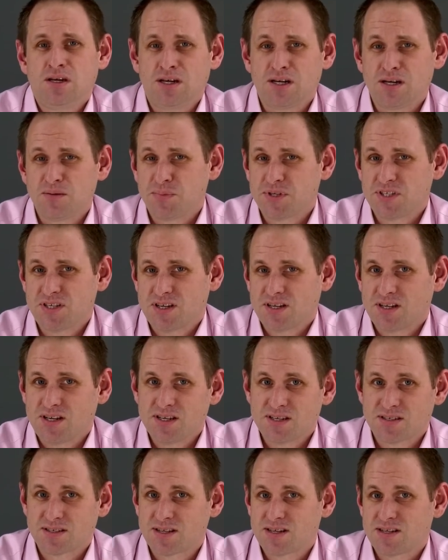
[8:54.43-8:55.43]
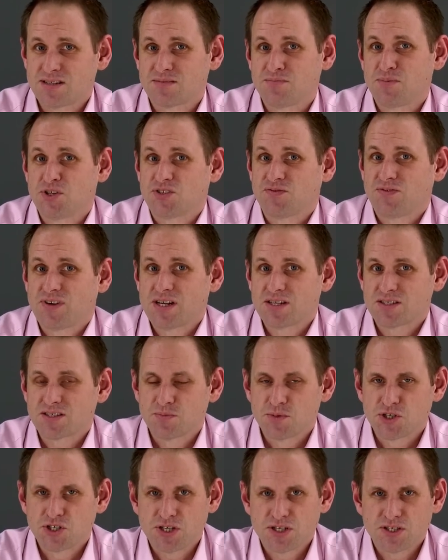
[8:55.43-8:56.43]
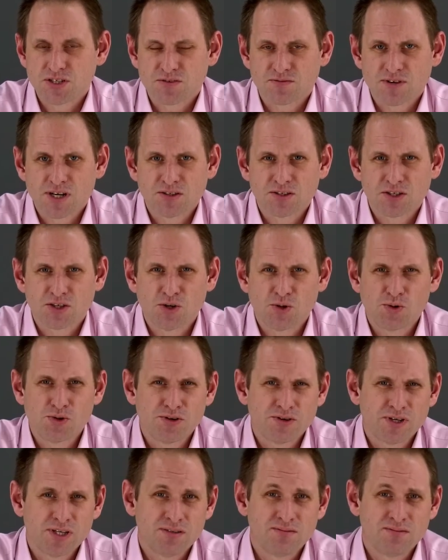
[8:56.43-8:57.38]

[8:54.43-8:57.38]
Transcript: particularly as there's much faster machines around the corner,